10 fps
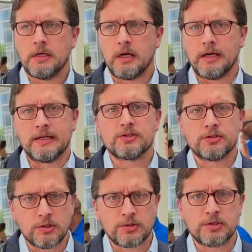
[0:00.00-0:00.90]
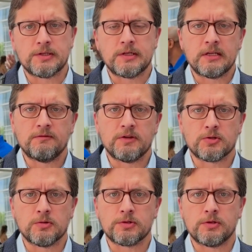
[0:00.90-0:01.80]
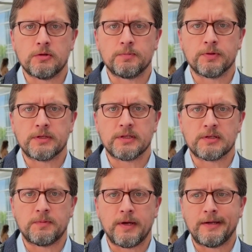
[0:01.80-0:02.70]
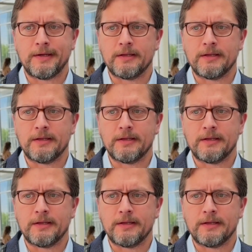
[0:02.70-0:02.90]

uh, institutions and individuals who participate